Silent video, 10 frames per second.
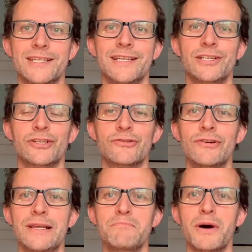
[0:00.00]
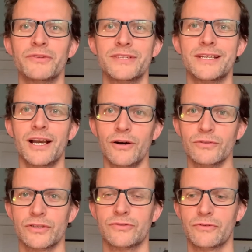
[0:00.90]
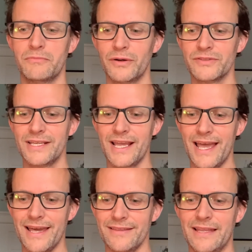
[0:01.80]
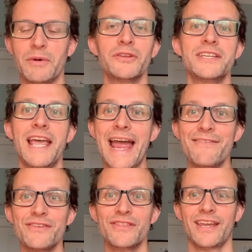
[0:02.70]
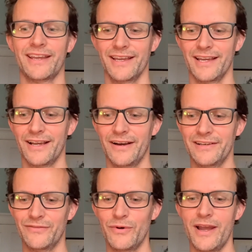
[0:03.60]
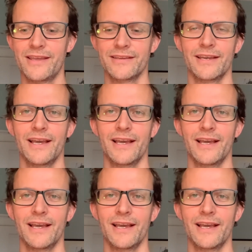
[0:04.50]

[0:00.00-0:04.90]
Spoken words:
in a truly multicultural, multi-ethnic, multi-everything kind of way,